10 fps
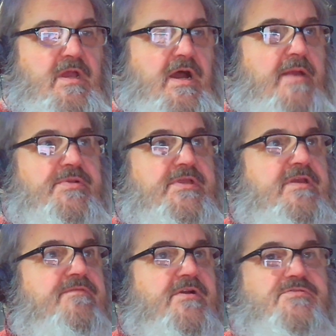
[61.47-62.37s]
I
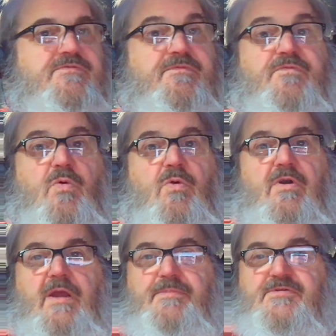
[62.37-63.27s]
believe there's
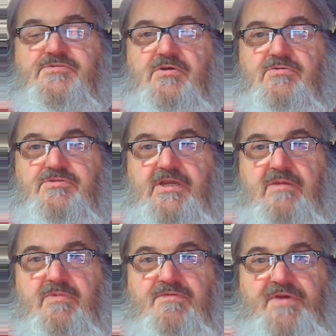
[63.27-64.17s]
4 episodes that
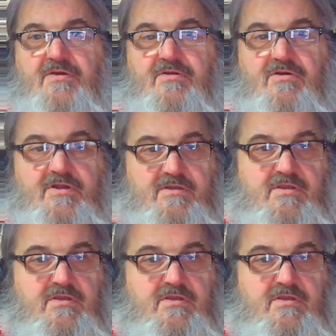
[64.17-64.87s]
can be found on